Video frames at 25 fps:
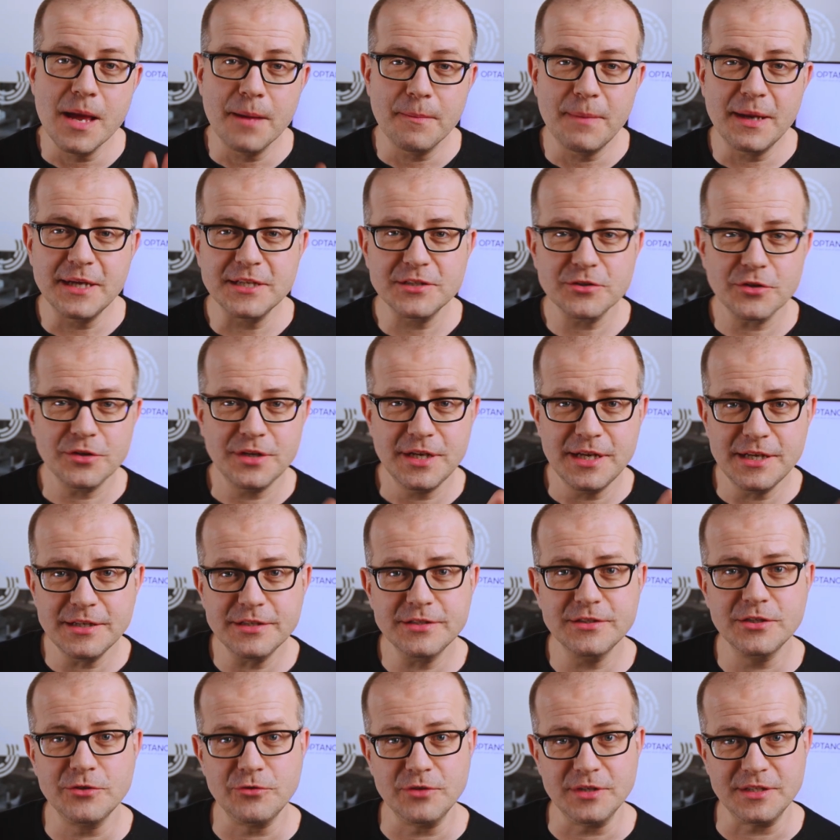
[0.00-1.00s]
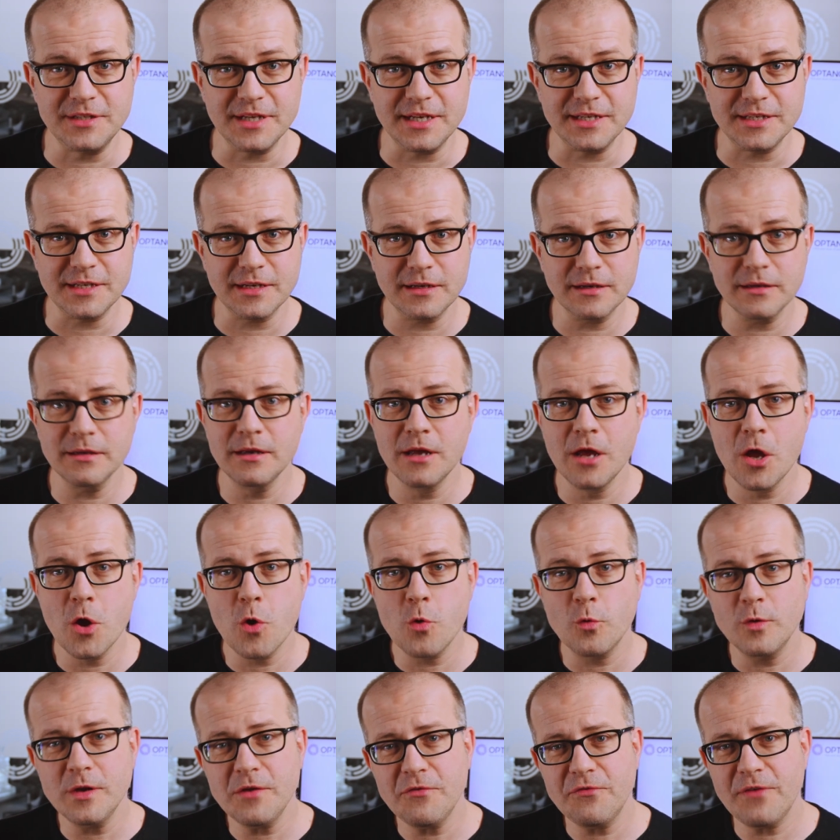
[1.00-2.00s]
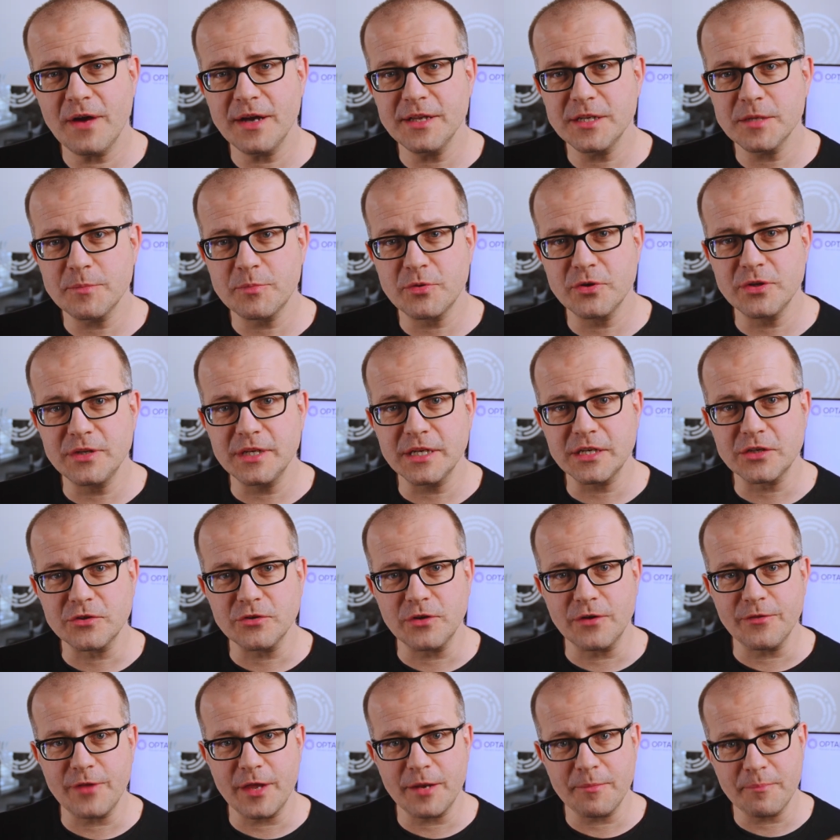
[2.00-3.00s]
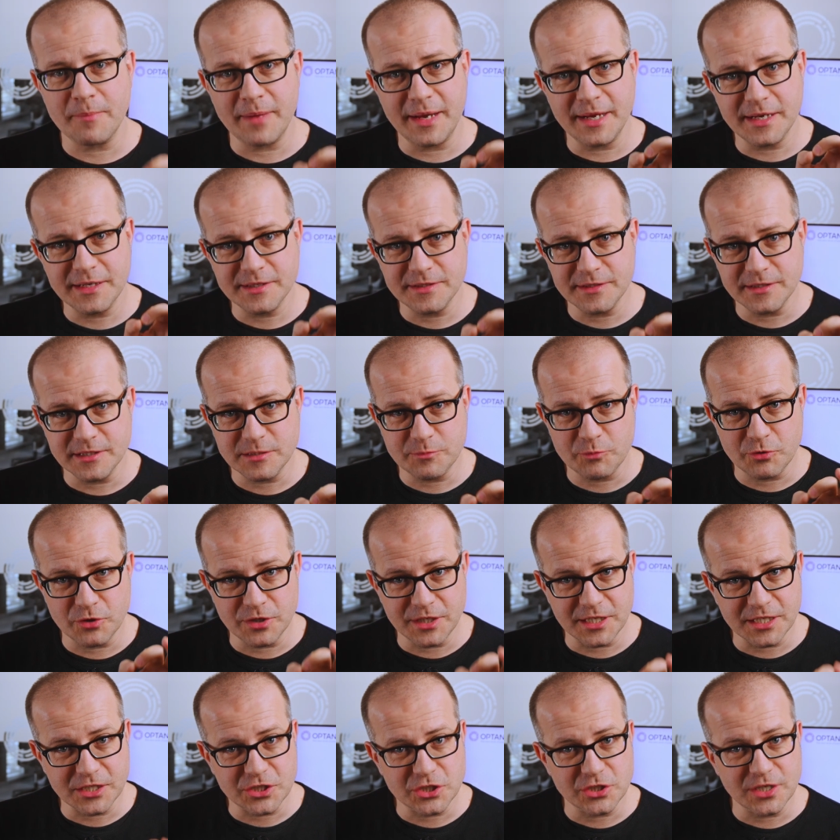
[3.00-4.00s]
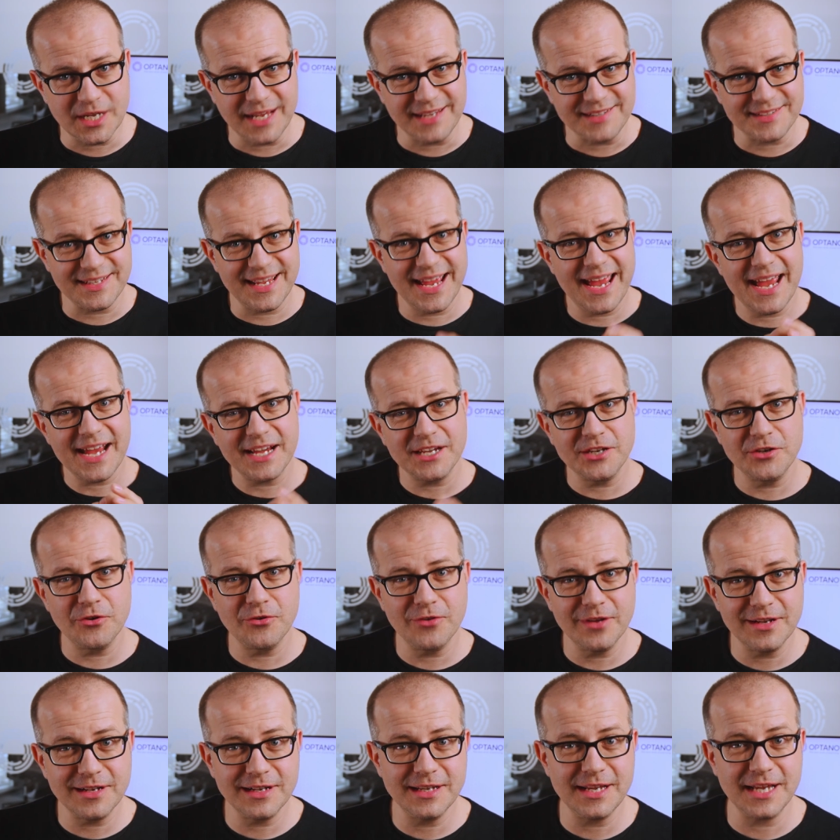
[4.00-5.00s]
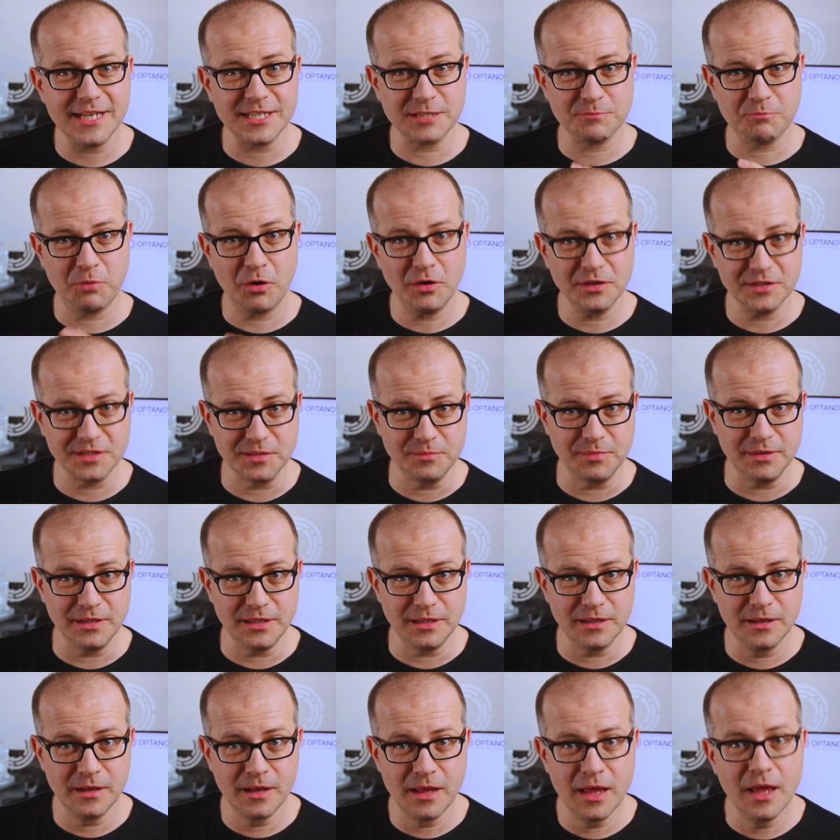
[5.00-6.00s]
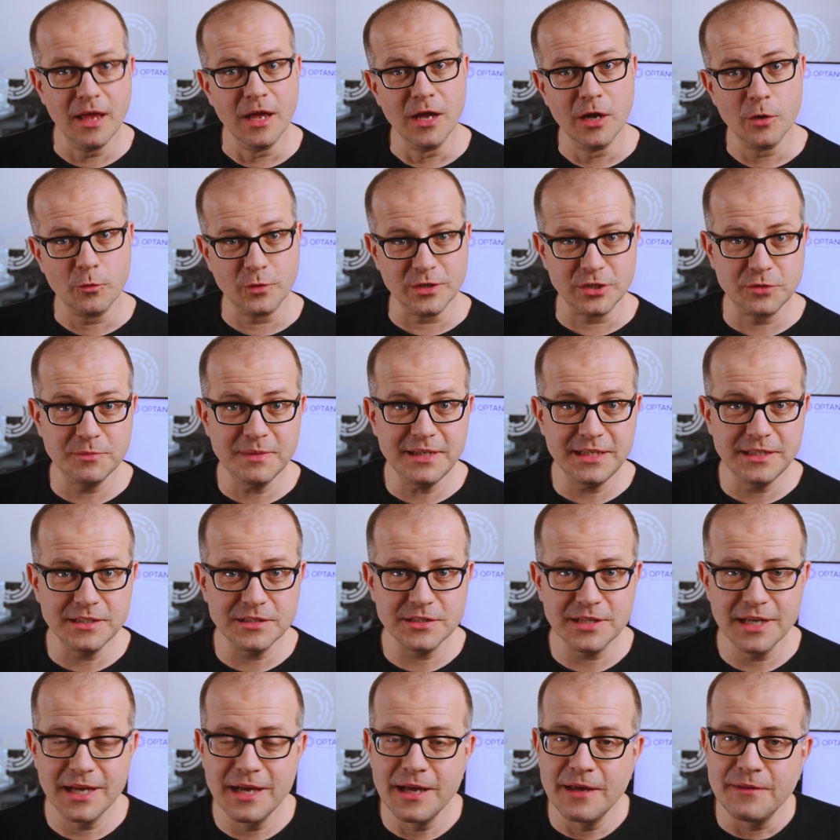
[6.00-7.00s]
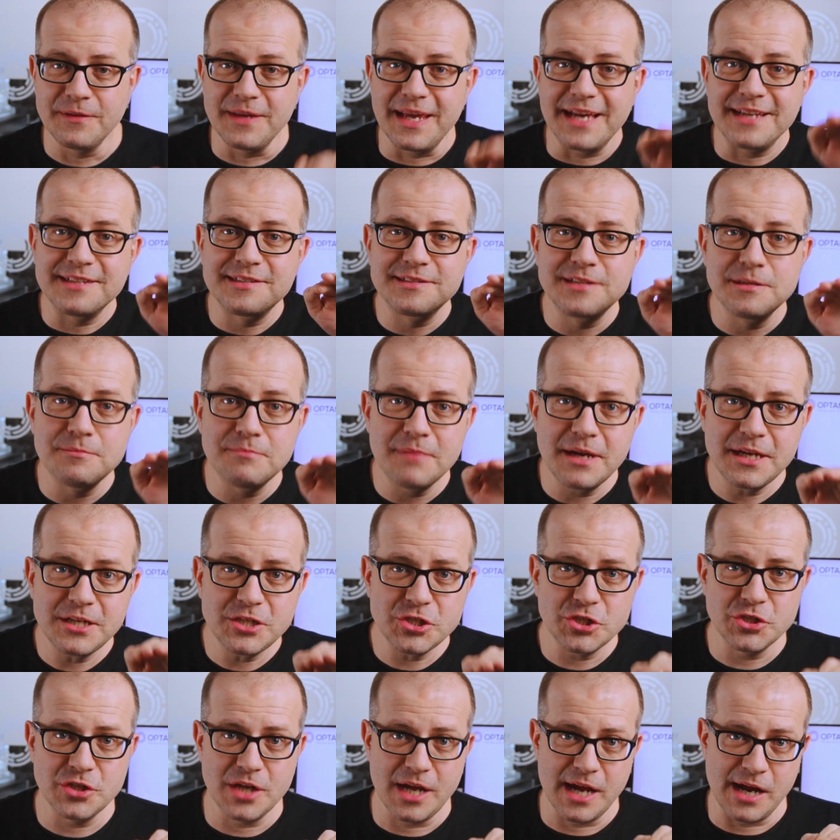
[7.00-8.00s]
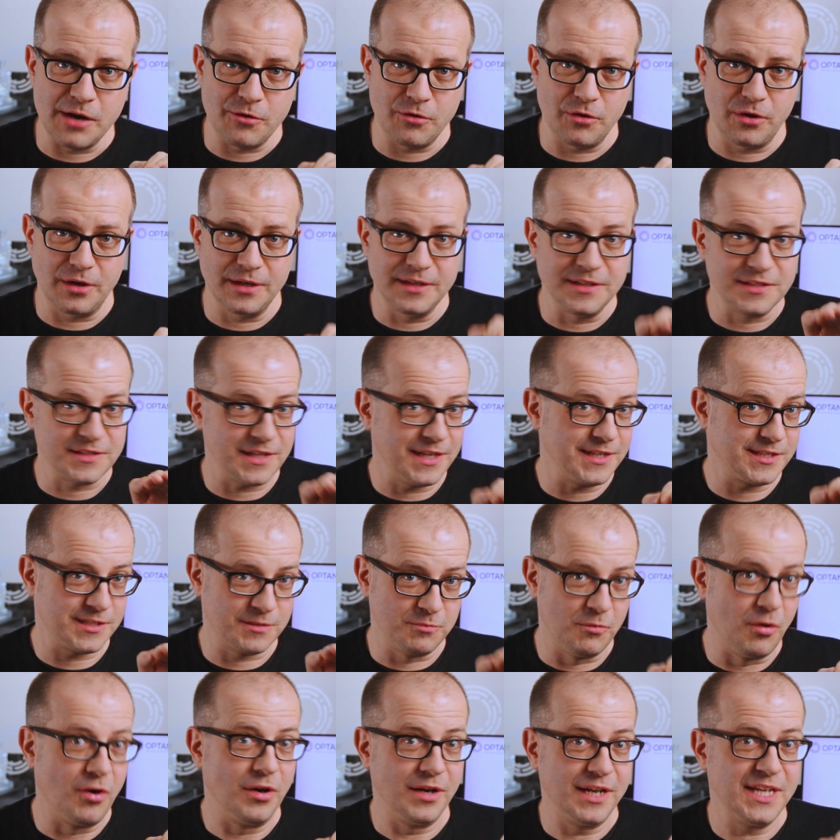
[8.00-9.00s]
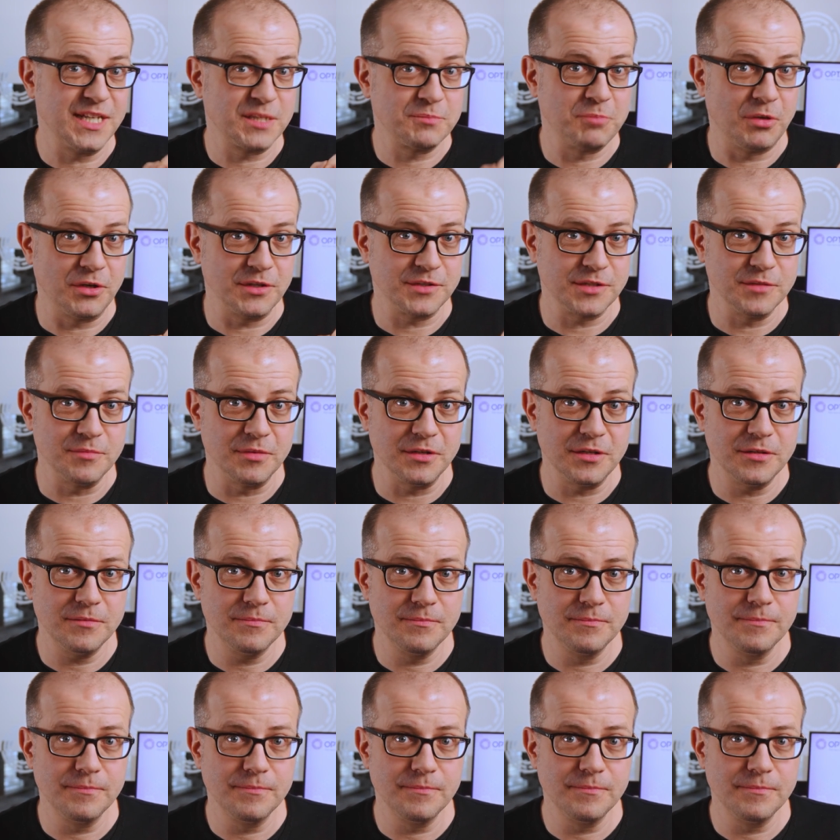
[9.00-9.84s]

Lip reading: Based on history data, we find a predictor that makes its prediction as accurately as possible, which means the estimation error is as small as possible.